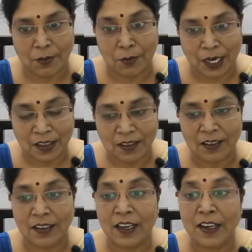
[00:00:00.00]
but
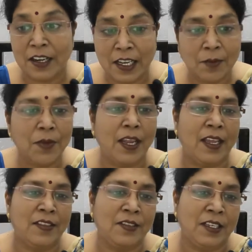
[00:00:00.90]
the name
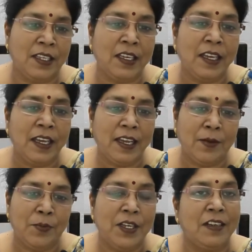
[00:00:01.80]
essay
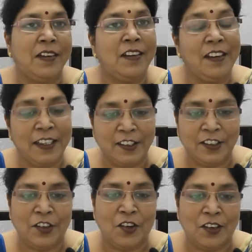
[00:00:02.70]
appeared
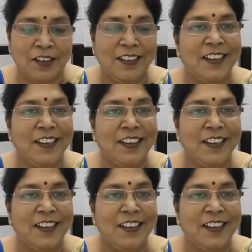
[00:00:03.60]
later on.